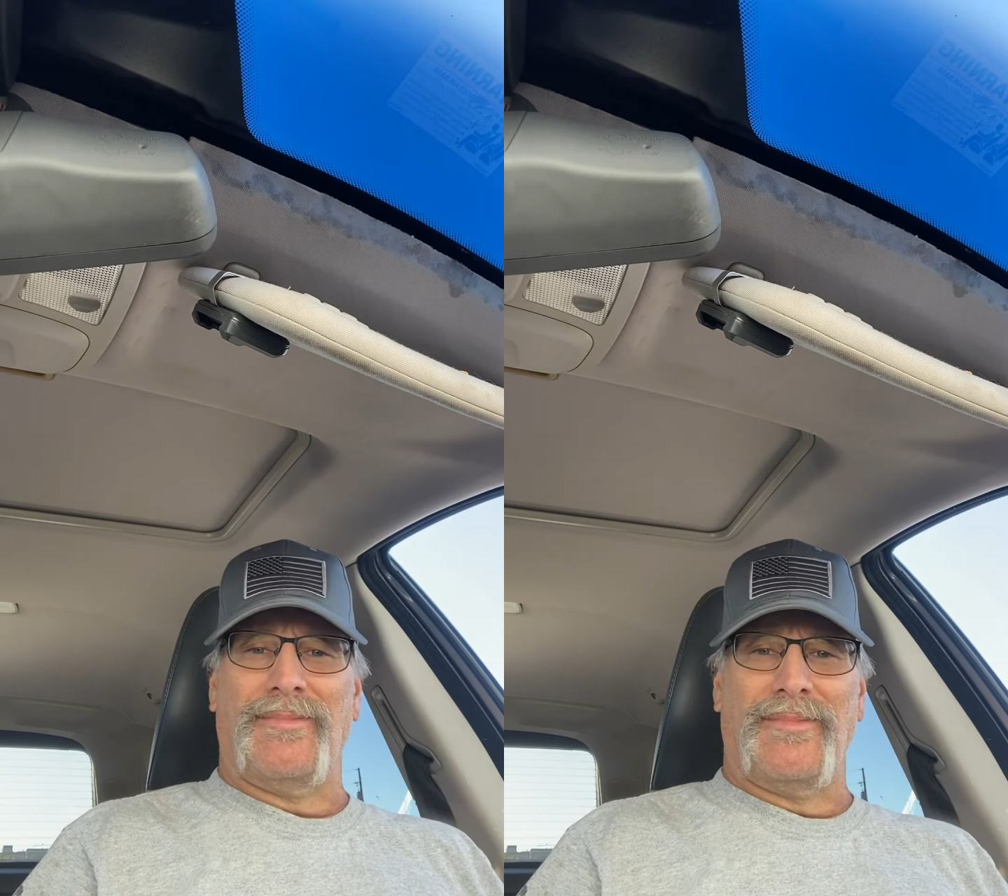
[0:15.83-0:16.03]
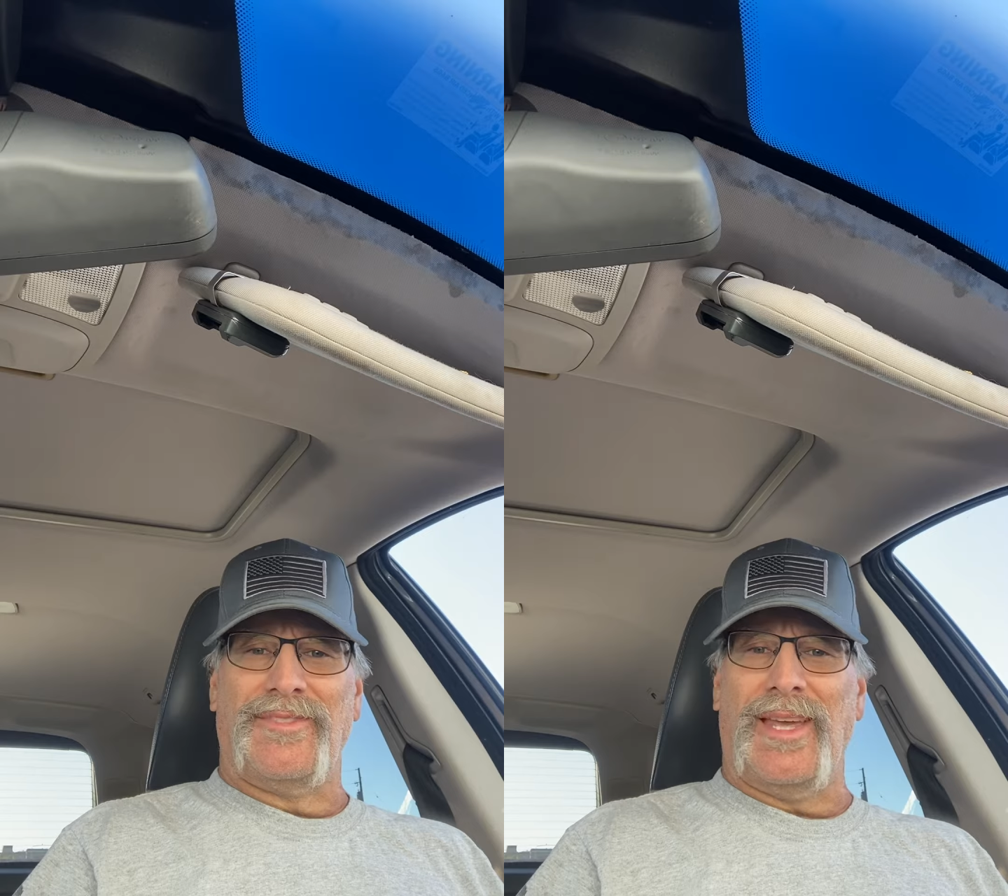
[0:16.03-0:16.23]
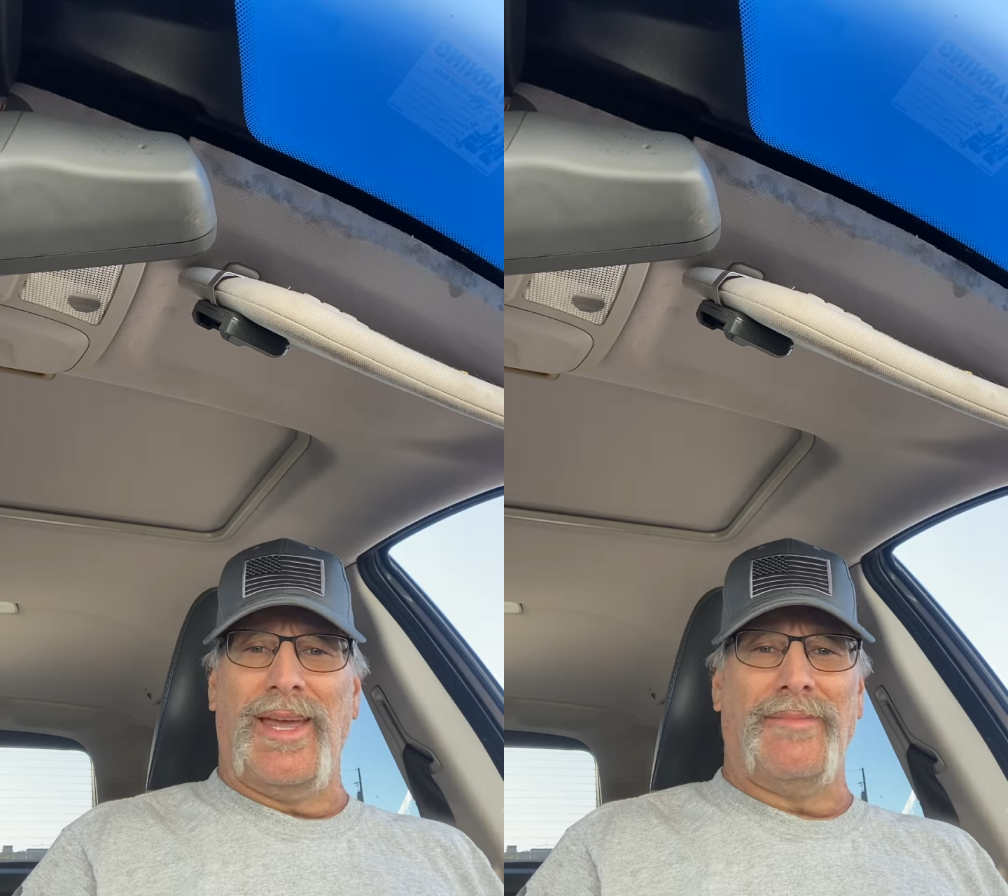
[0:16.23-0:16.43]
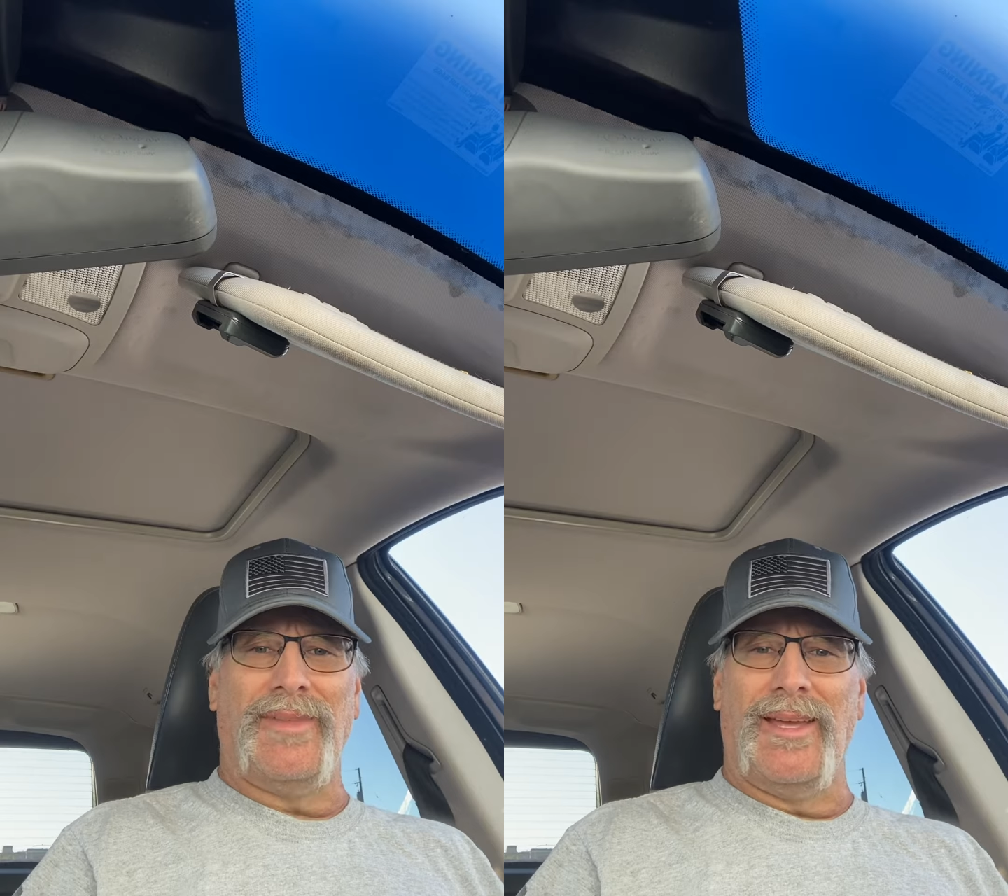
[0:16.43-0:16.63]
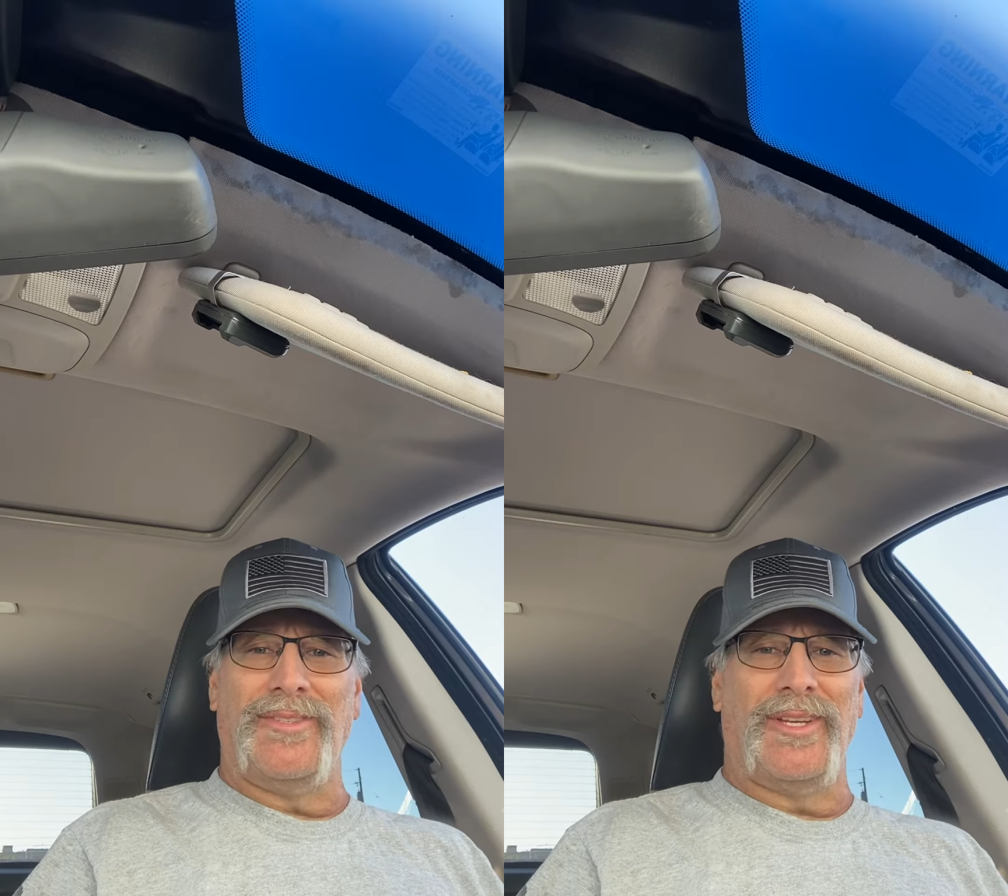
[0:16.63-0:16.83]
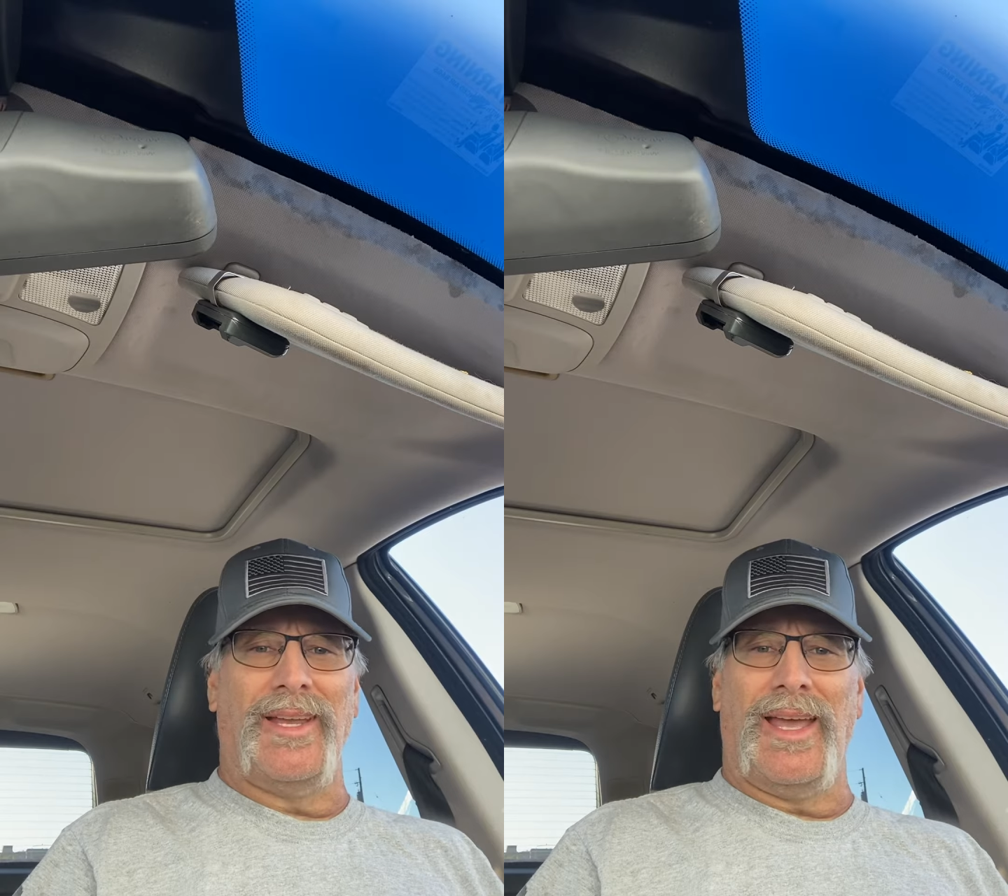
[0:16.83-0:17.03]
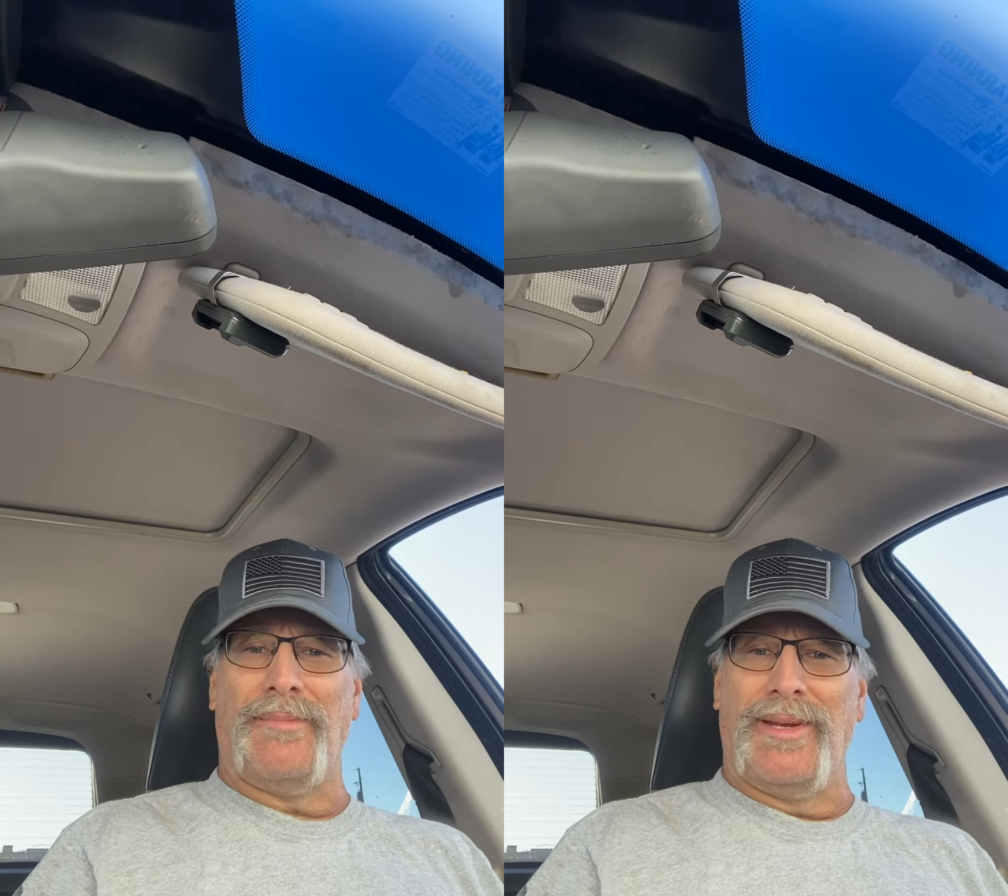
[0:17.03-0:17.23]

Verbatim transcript: Same thing's going to happen